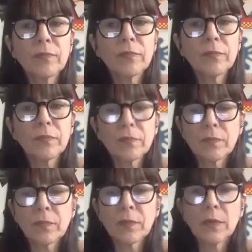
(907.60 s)

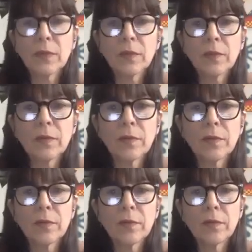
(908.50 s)

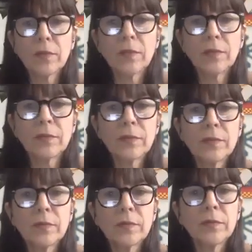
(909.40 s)

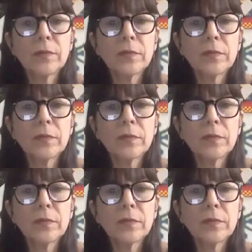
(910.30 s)
This person isn't speaking.